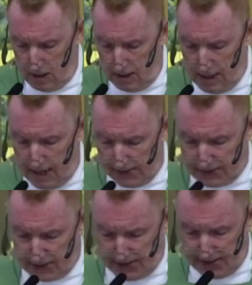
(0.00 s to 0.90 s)

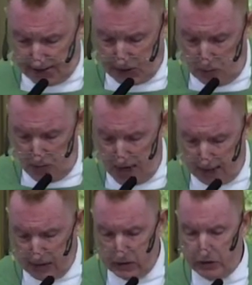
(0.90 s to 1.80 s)
Yes, let's go
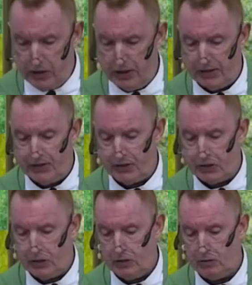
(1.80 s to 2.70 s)
back to Genesis
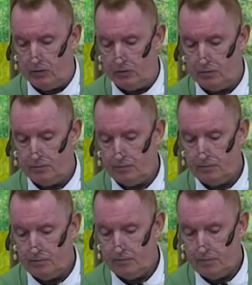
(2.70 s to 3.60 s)
2.
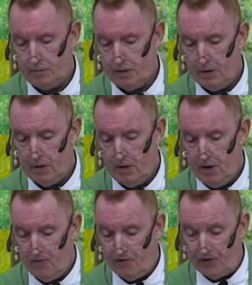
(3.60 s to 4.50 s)

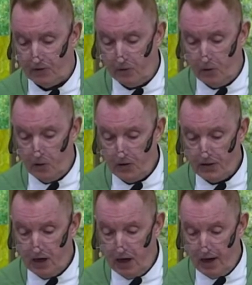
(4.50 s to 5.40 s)
For the Lord
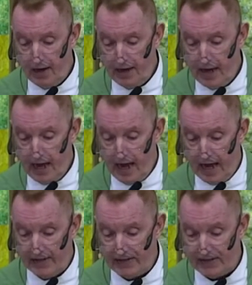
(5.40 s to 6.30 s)
God
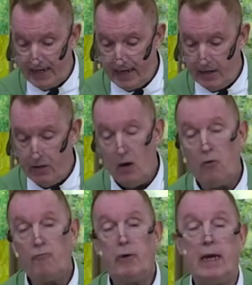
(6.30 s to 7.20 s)
had sent
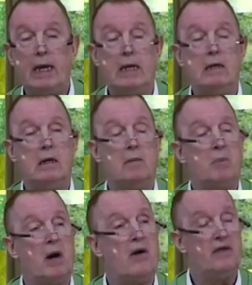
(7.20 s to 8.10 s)
no rain
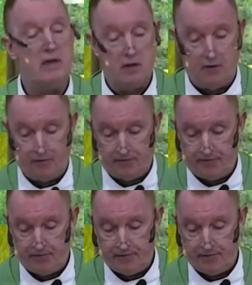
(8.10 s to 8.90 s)
upon the earth.